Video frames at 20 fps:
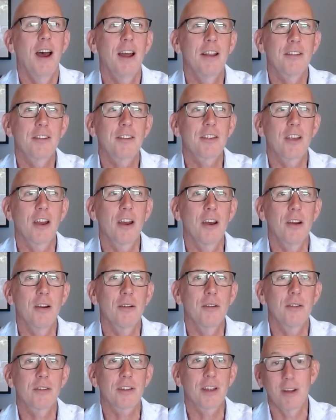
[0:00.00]
And
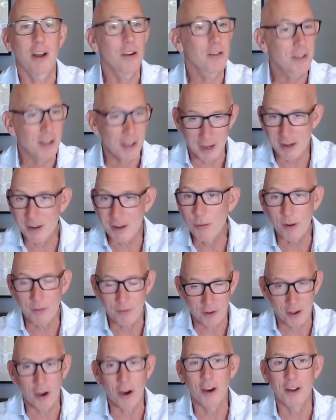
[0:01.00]
so, okay, we've
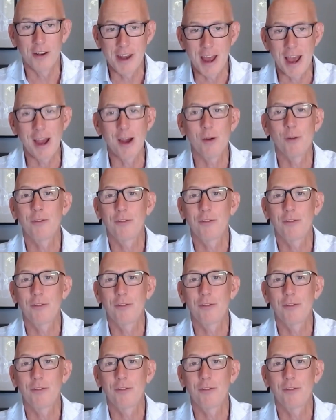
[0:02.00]
got to now